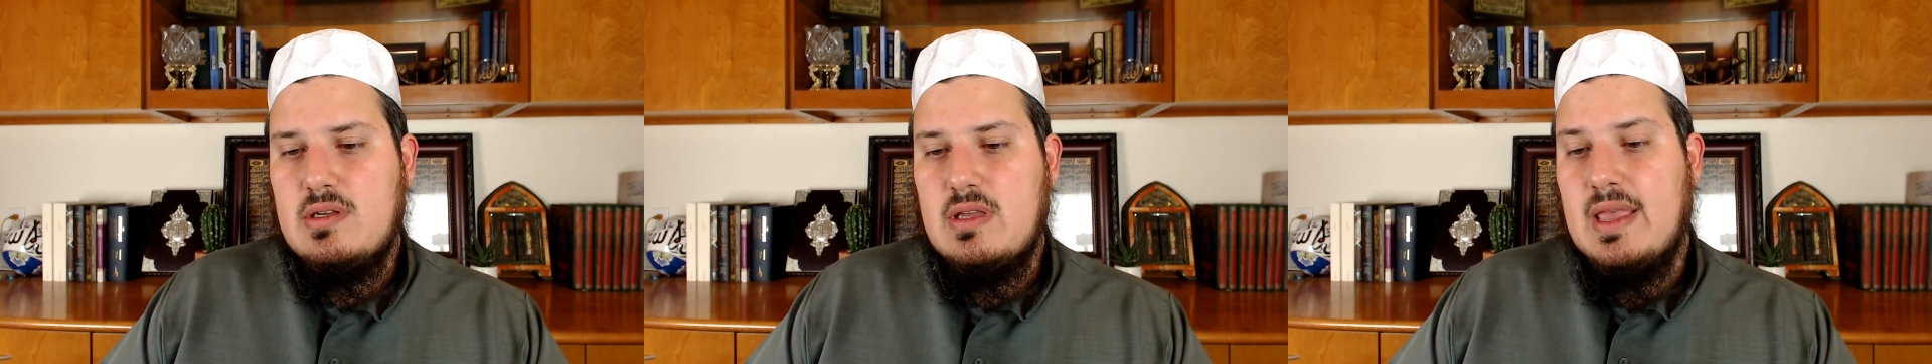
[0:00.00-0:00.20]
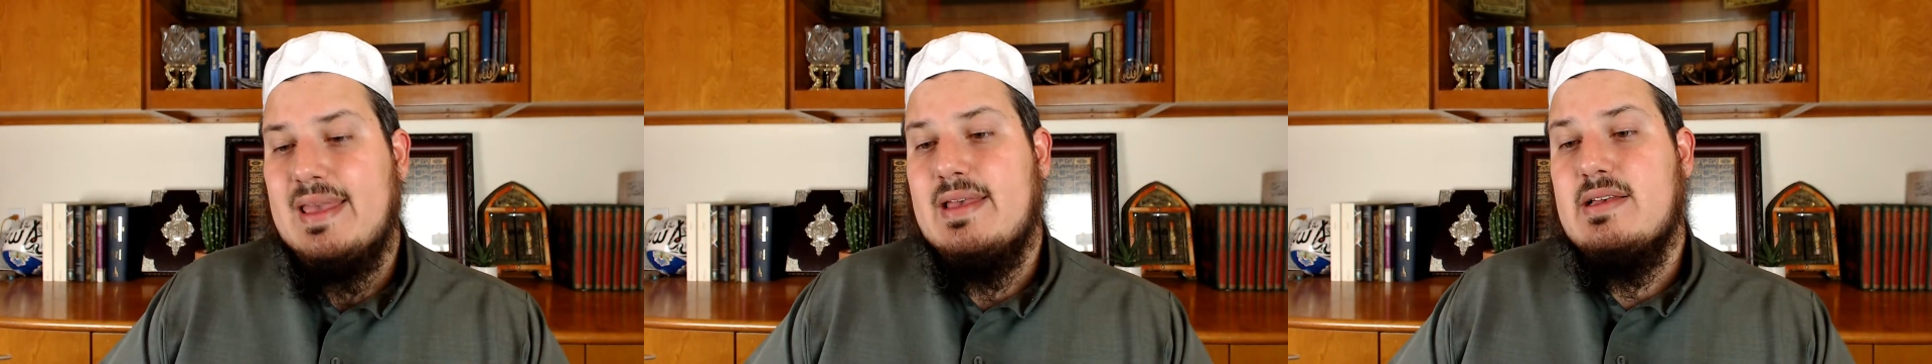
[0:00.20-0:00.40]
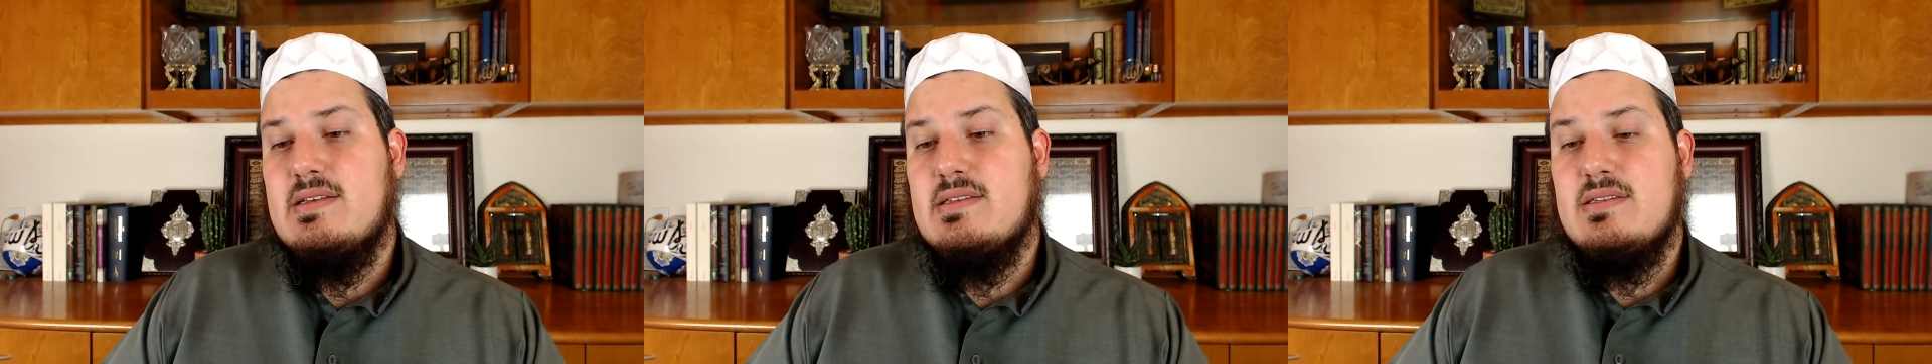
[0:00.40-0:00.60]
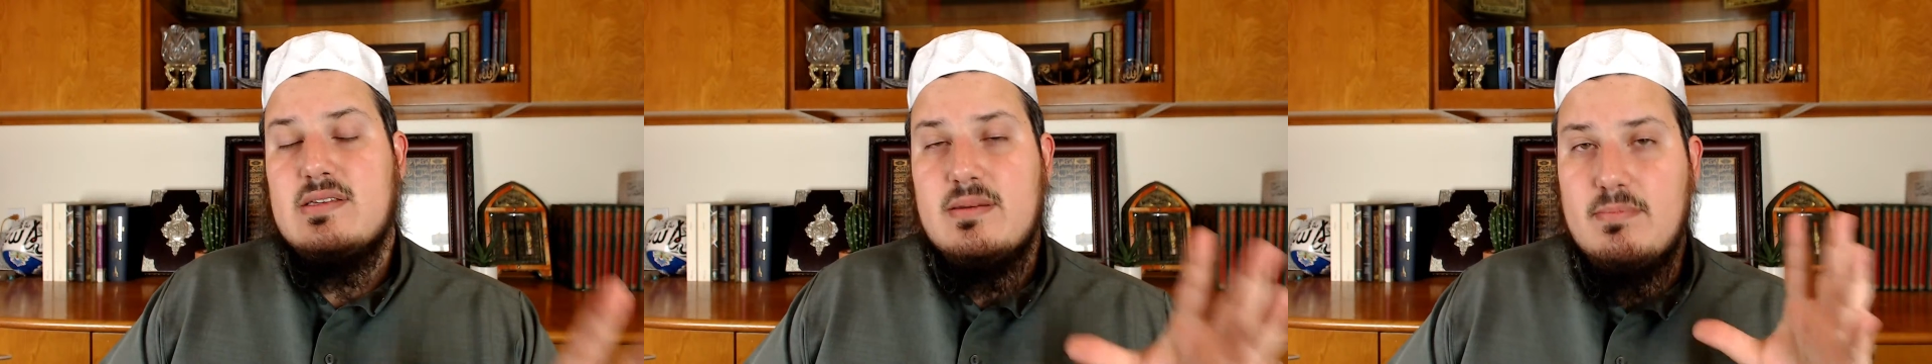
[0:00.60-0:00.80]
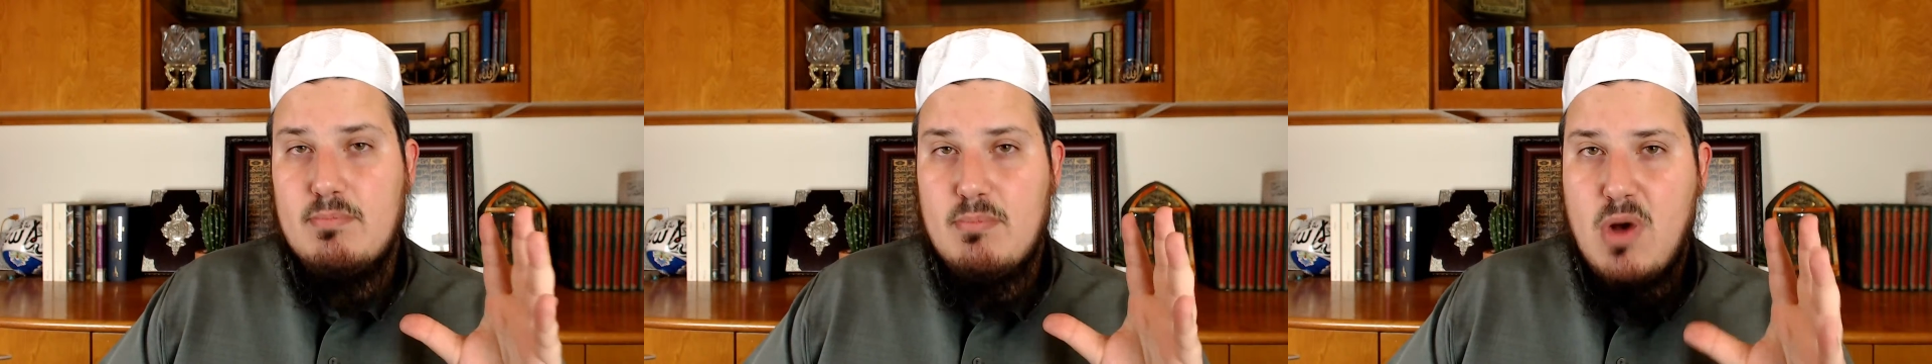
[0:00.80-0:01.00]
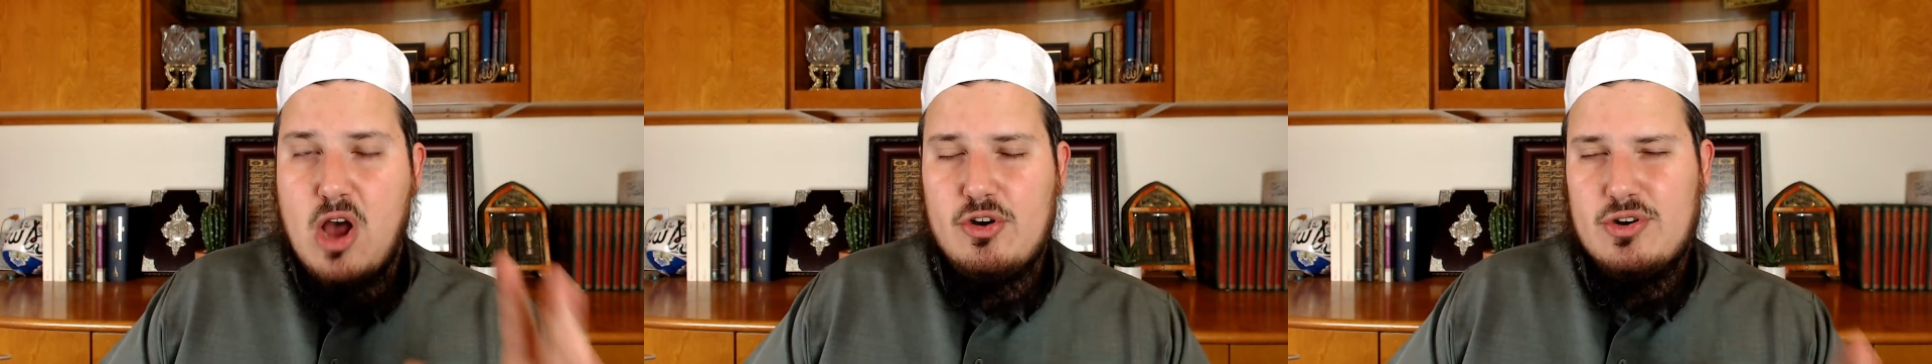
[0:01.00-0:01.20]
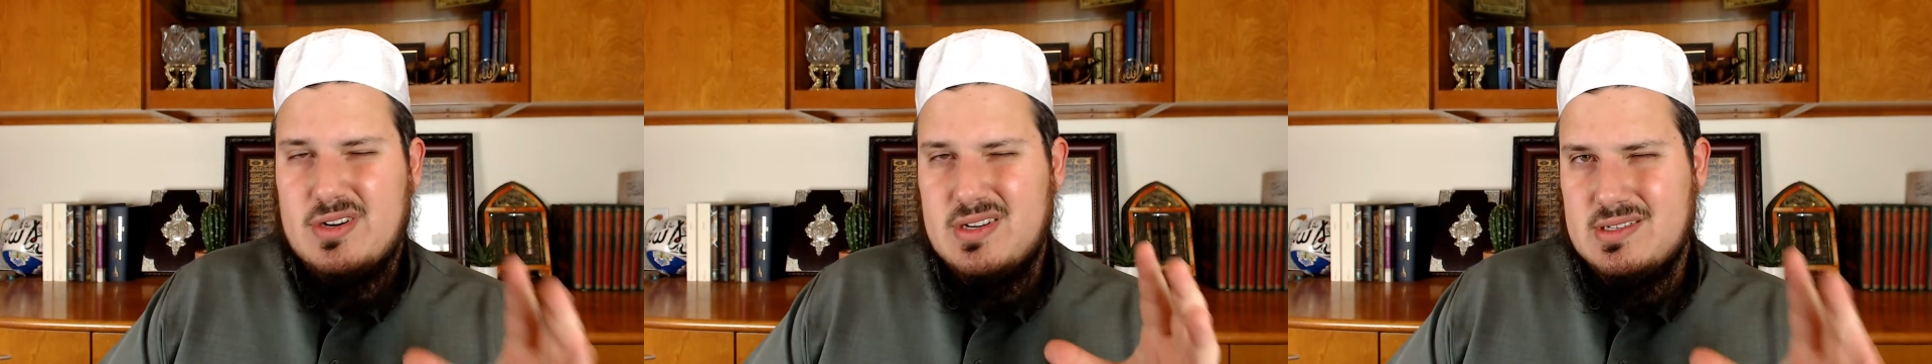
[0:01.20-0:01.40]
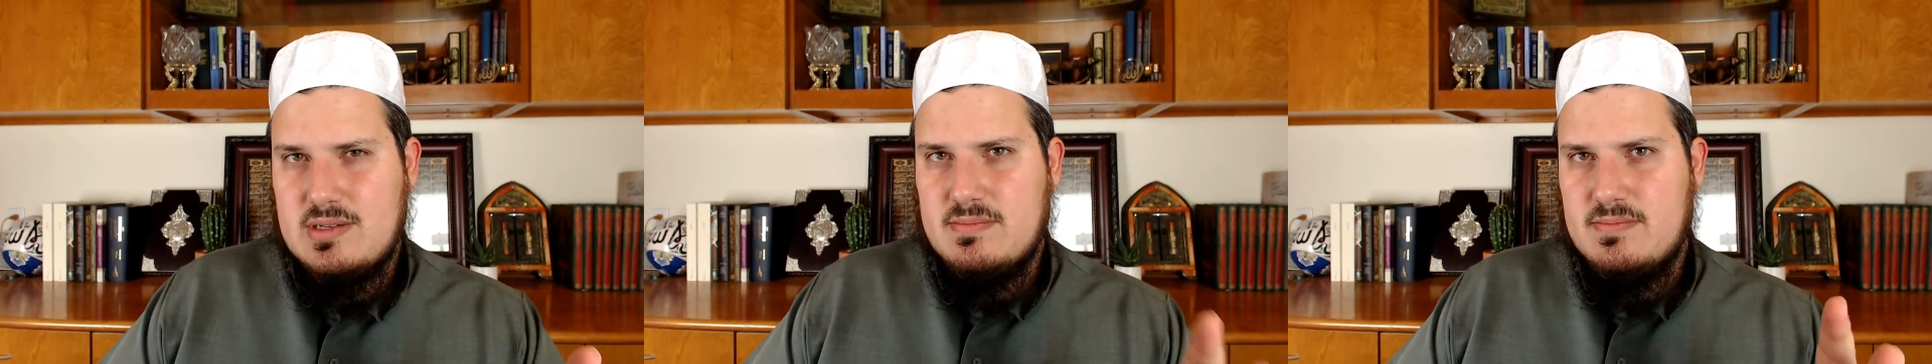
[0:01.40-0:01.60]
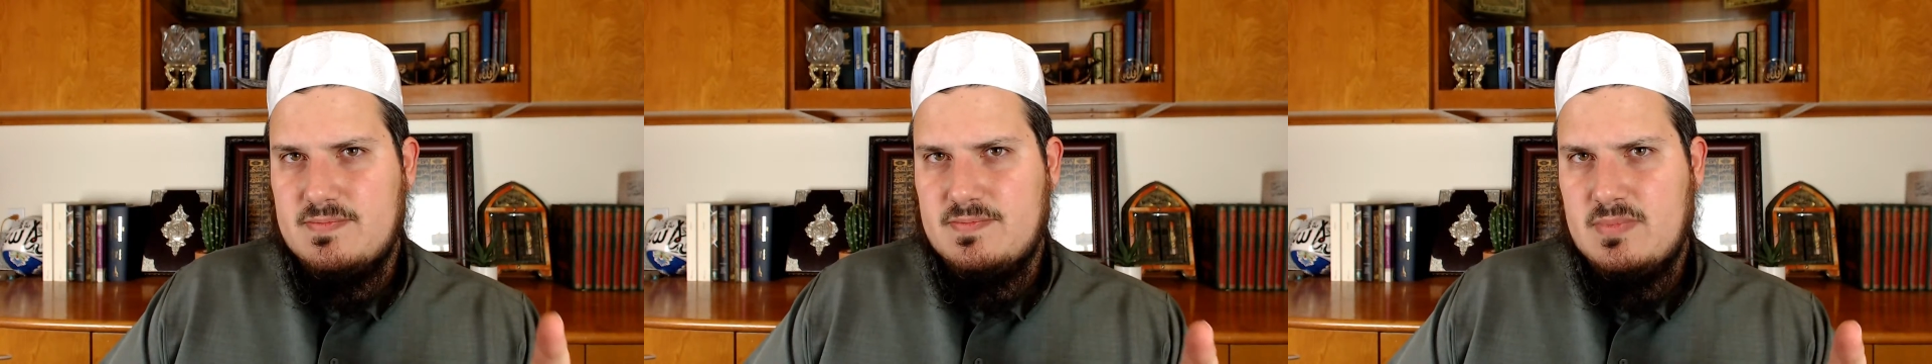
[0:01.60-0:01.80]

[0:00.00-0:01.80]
is modernism.